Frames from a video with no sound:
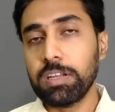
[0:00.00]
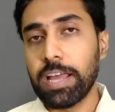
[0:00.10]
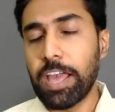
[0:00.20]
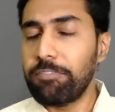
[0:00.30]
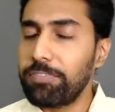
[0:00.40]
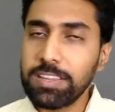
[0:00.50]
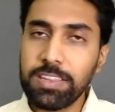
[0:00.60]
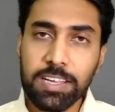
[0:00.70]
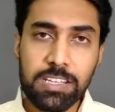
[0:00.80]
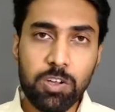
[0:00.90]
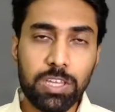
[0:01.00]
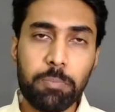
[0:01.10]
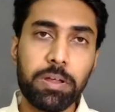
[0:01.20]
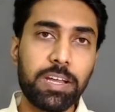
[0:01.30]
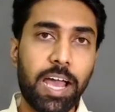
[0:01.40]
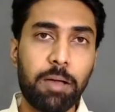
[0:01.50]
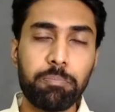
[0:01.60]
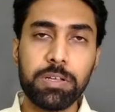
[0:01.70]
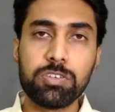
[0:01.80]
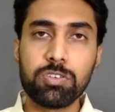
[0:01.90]
Everything in South America
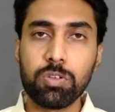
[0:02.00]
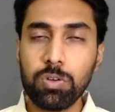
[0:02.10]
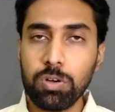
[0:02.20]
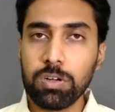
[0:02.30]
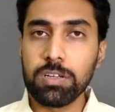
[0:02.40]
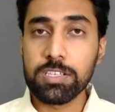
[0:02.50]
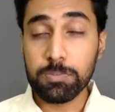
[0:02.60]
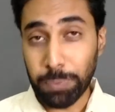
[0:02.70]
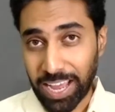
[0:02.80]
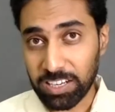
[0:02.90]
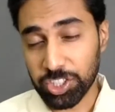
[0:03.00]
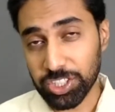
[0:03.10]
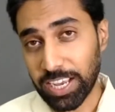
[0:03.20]
happens through Spanish,